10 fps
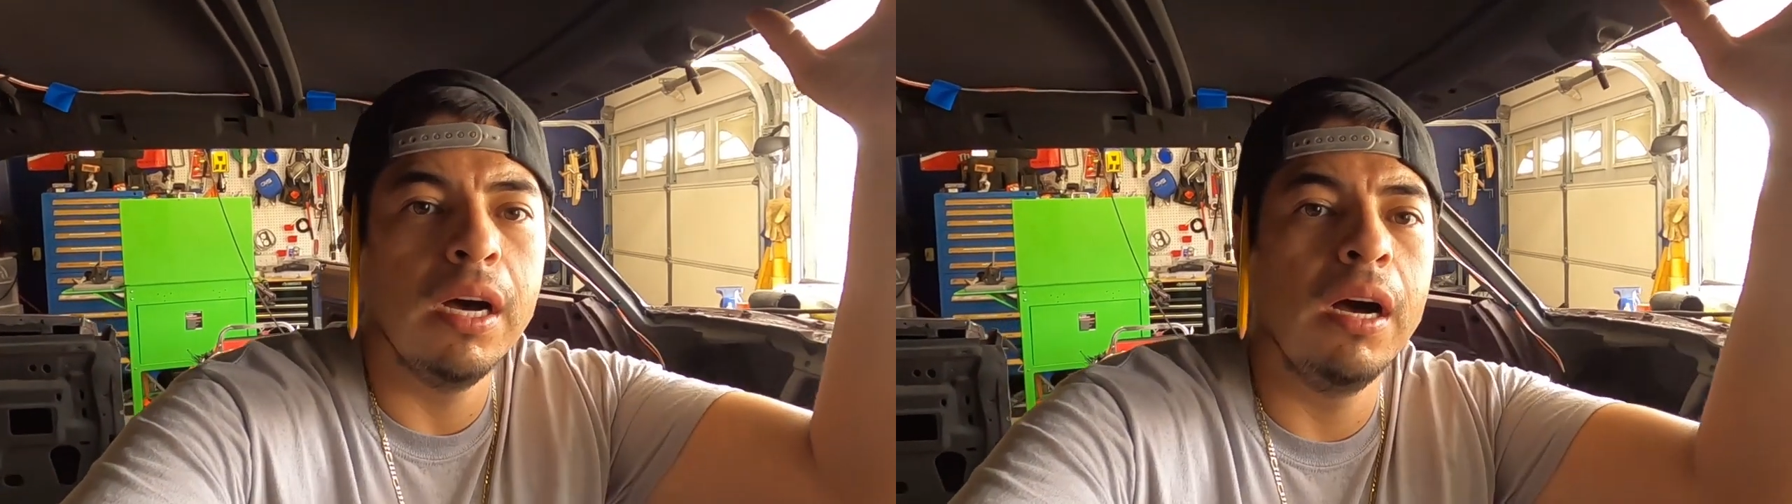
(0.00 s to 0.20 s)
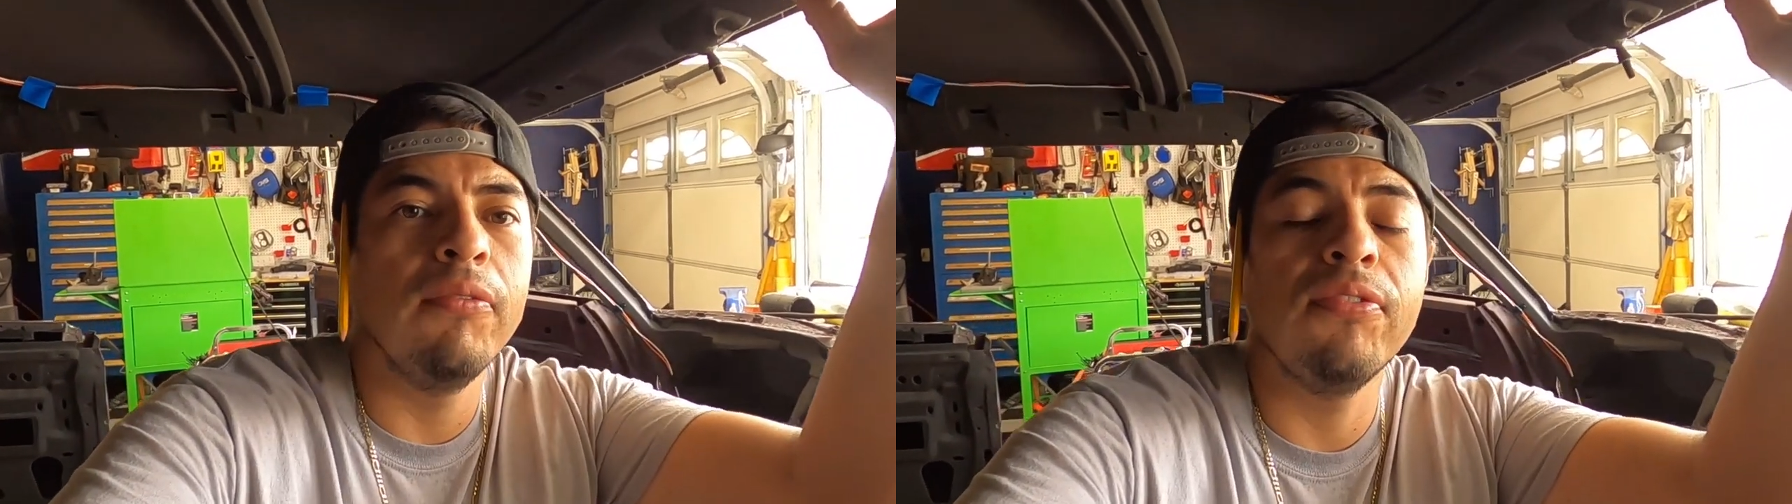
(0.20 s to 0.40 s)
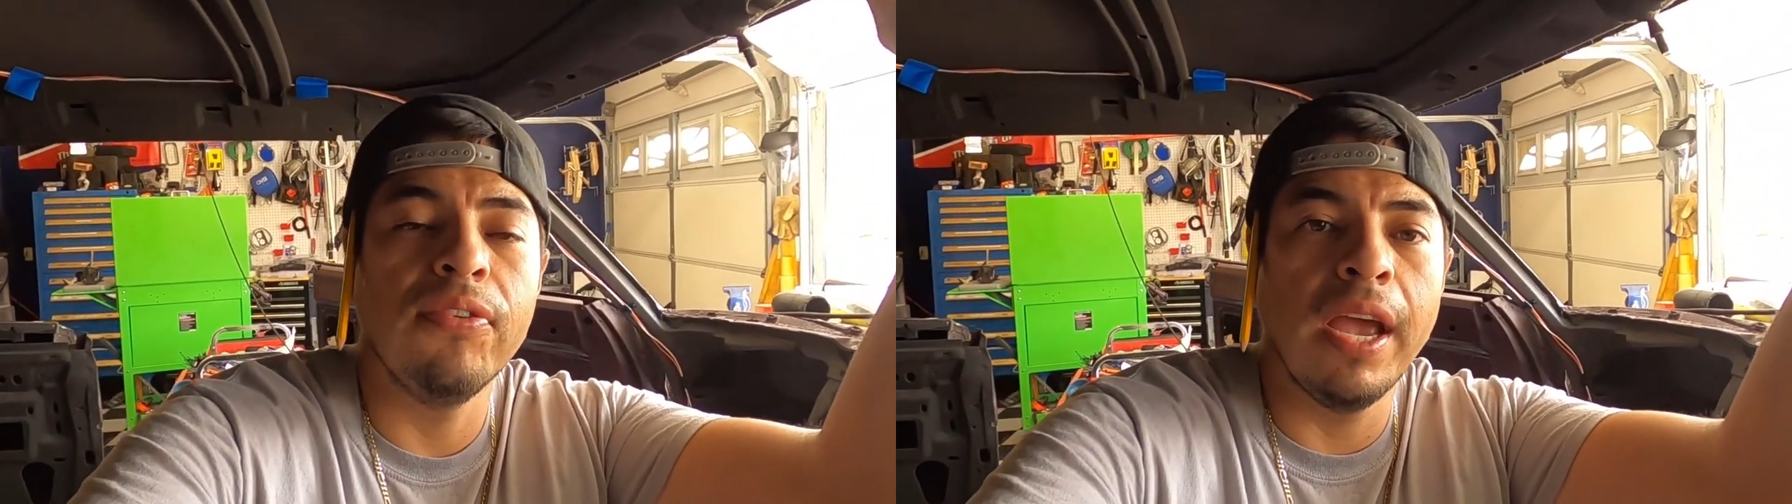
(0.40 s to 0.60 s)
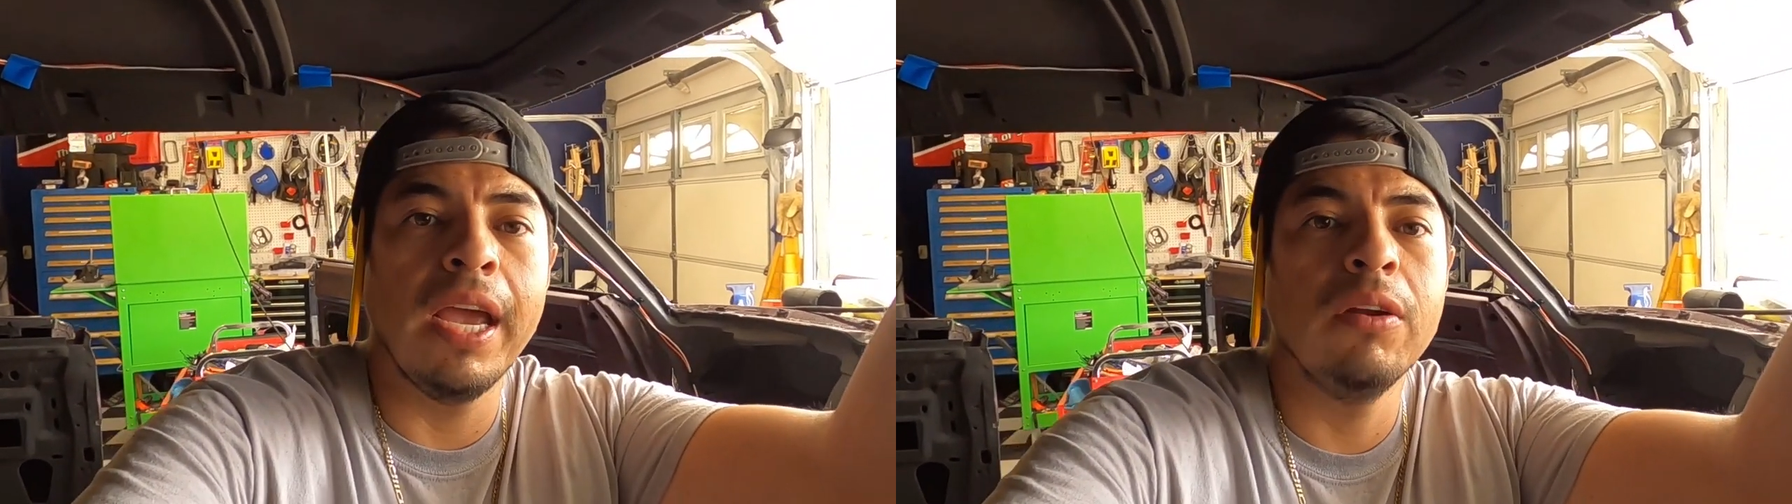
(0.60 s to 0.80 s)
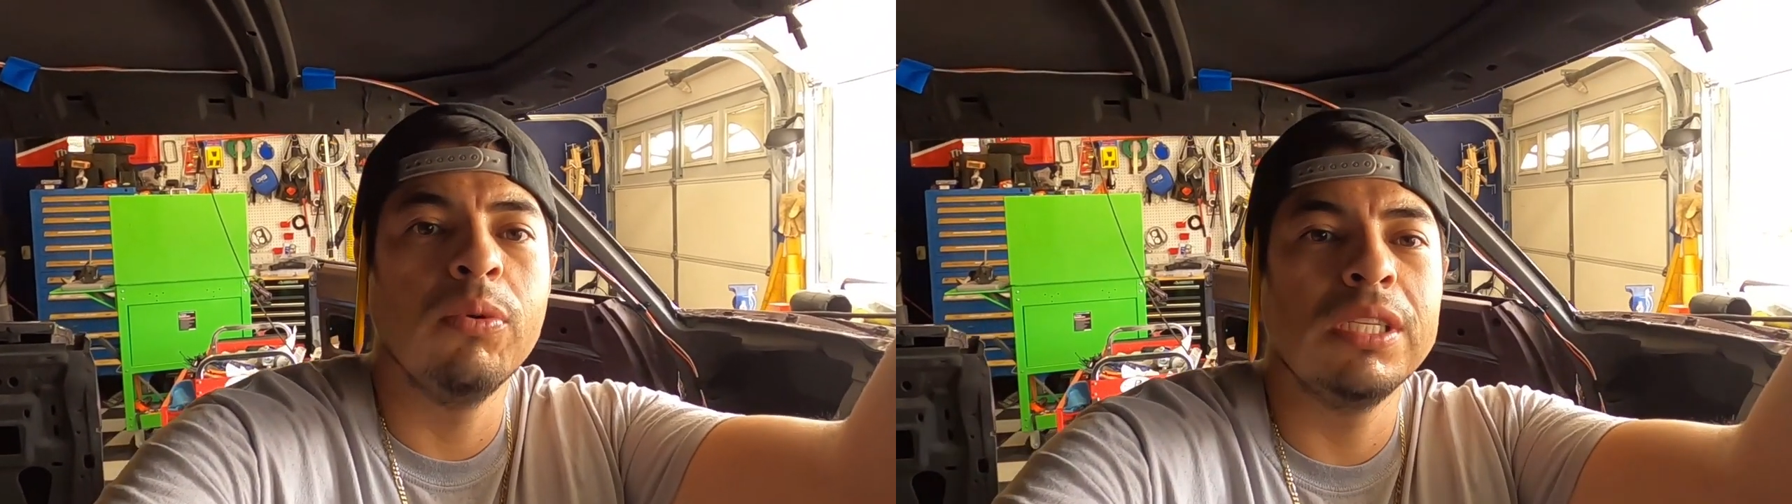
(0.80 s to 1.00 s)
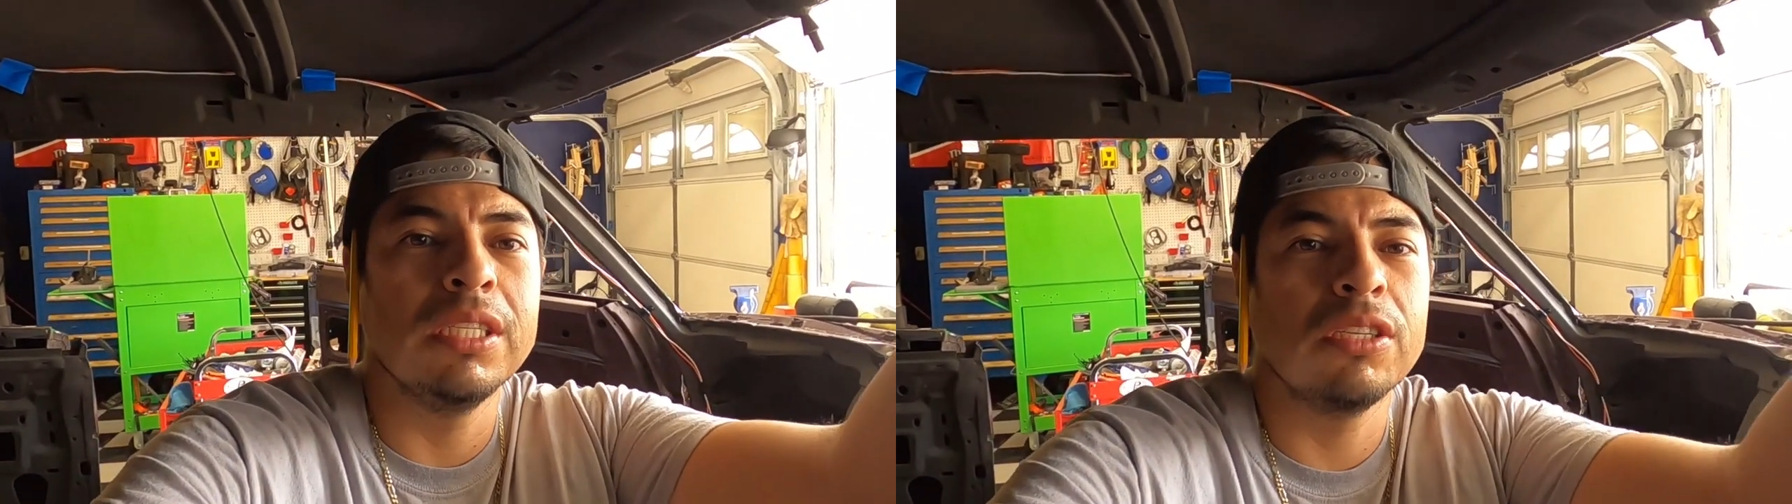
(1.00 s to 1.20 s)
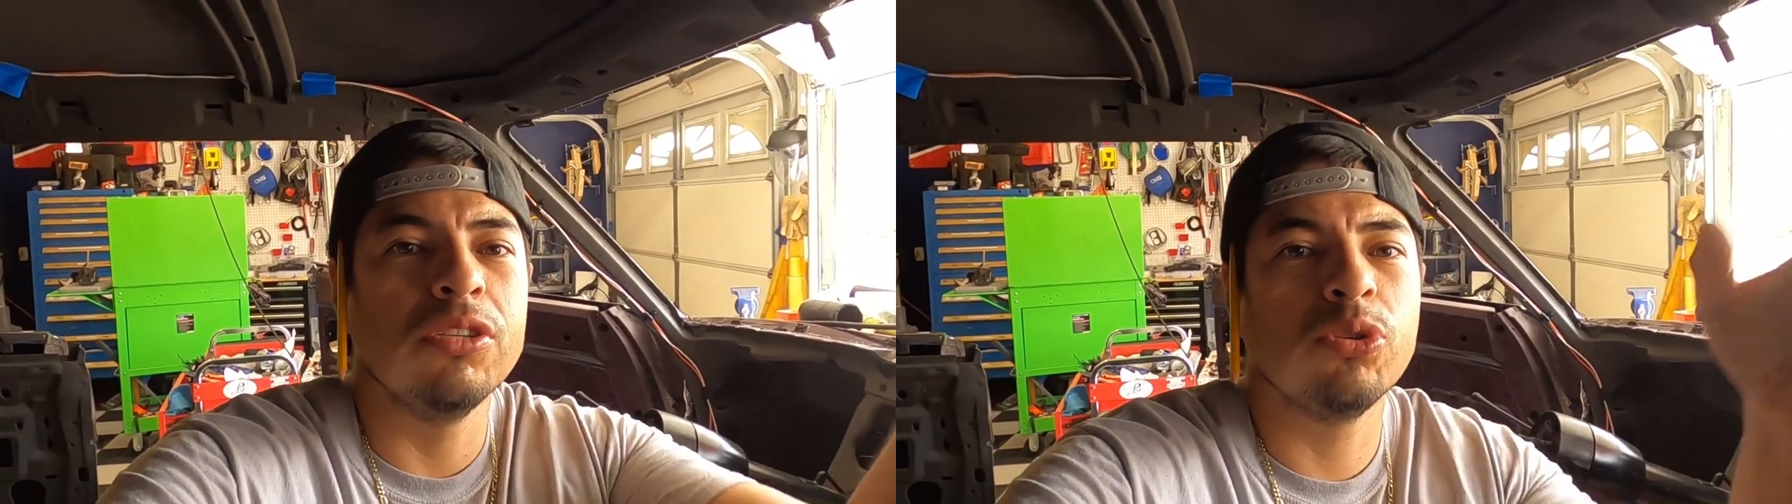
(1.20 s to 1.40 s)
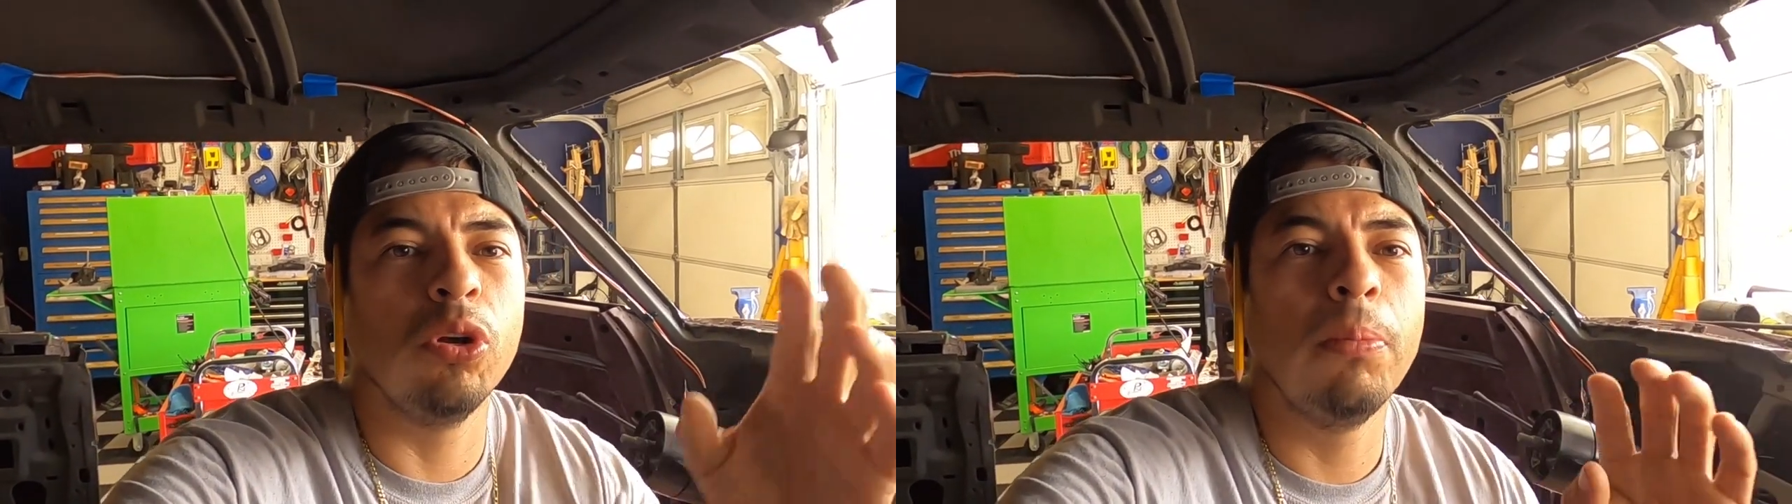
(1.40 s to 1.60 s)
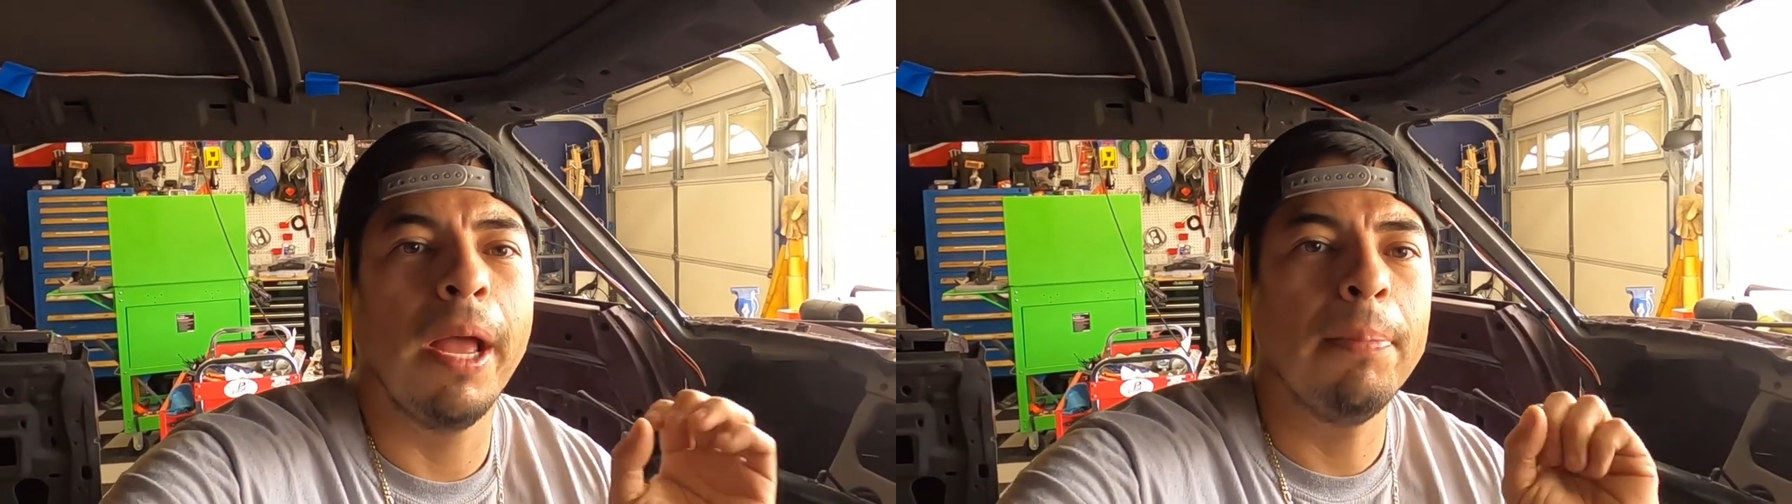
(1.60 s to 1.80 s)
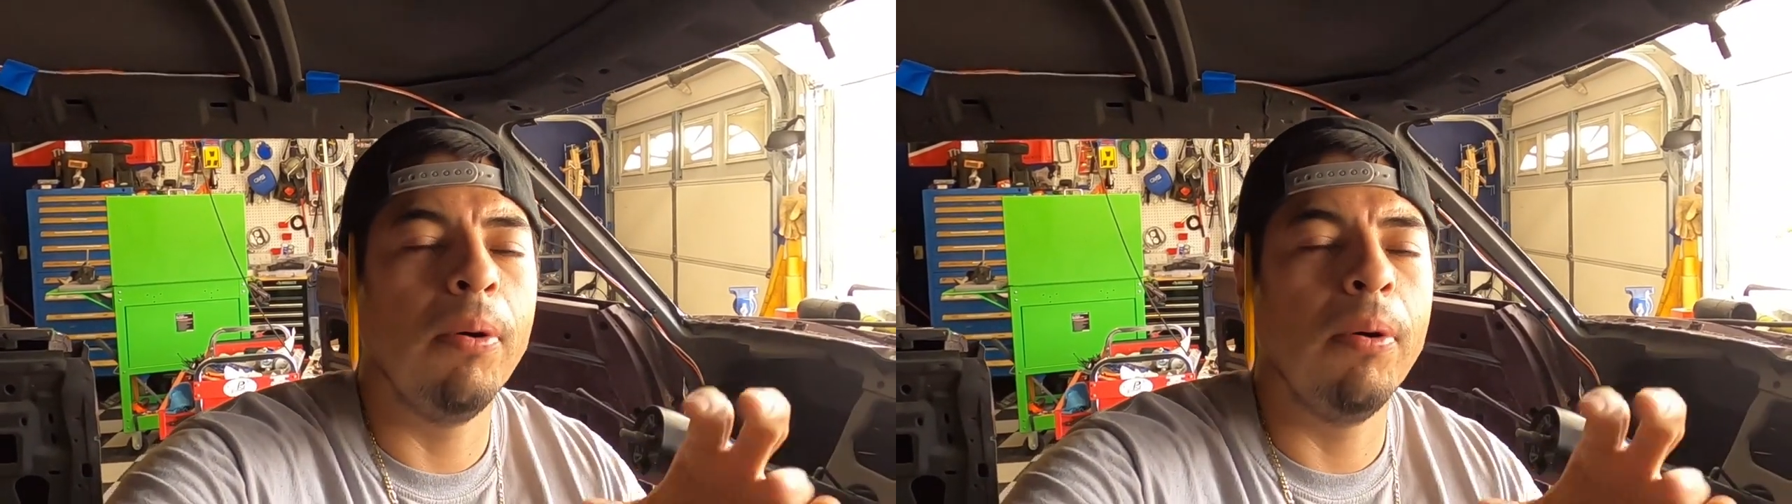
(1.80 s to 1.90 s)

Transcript: uh, fan, which is controlled by